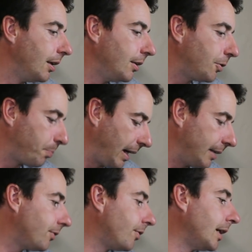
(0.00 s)

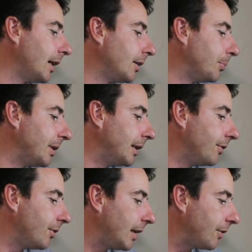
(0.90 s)
Panzer Iv bit
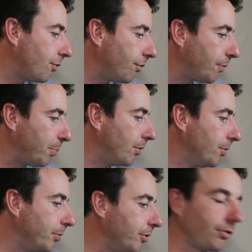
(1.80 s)
is an extra
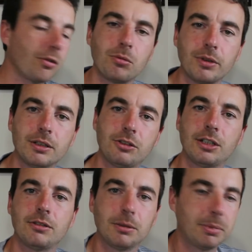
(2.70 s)
sprue, which has got all the
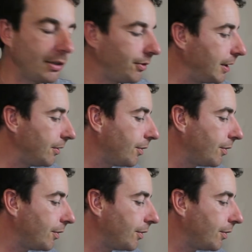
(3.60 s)
interior bits in.